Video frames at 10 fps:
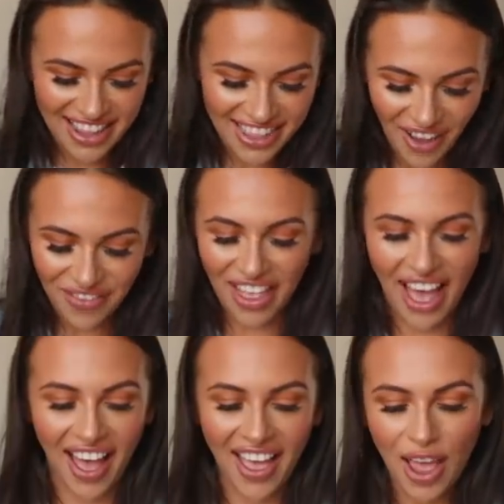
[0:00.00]
Love
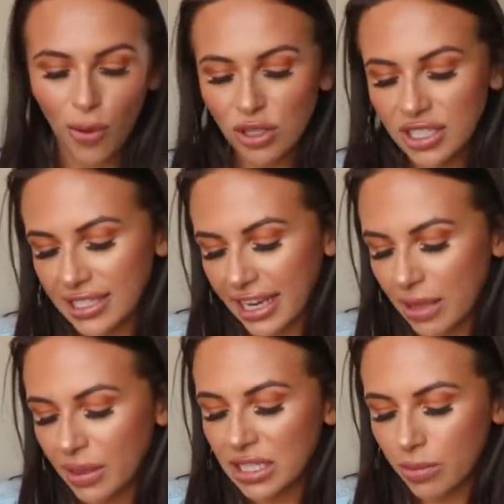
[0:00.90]
that. What size do I get
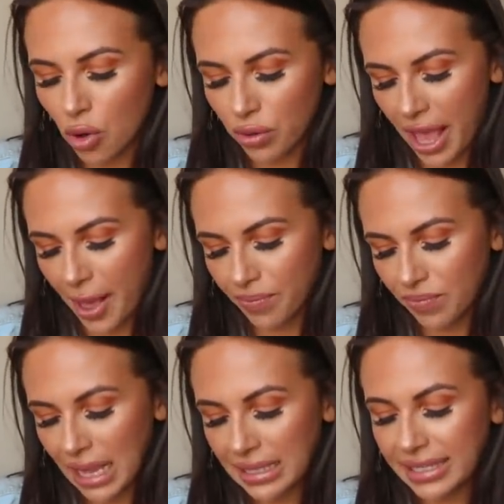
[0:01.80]
them in? Small. Yeah.
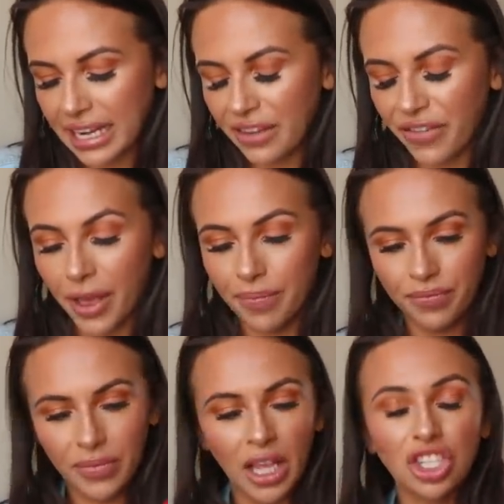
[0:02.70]
Skinny fit.
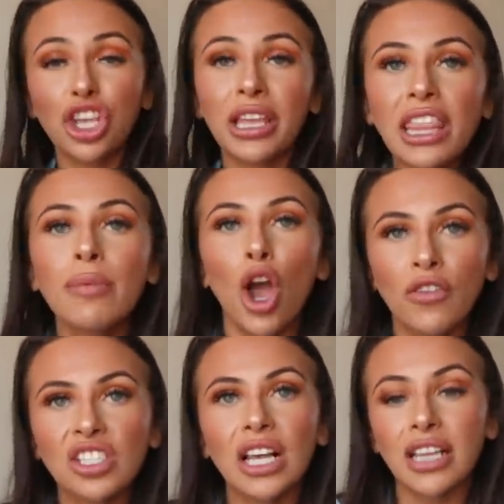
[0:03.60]
So you can get them
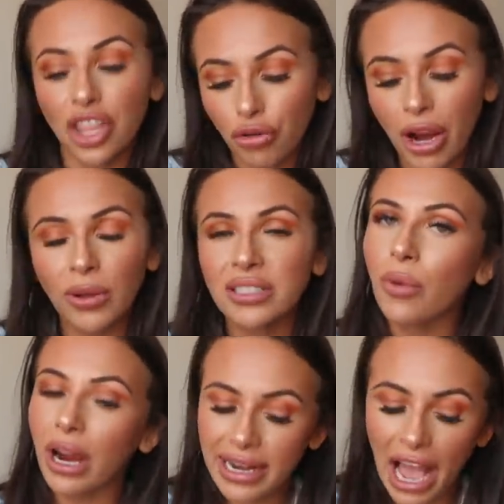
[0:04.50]
oversized like the grey ones I'm
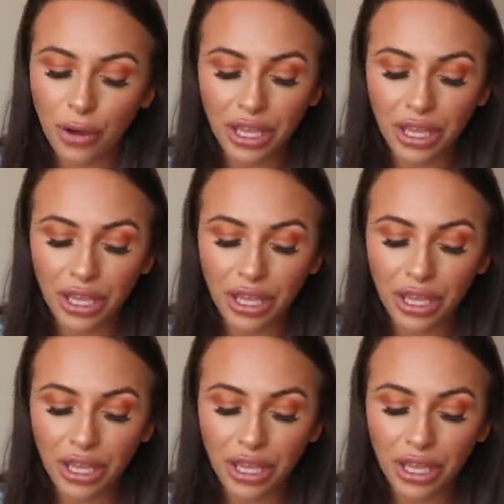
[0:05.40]
wearing now.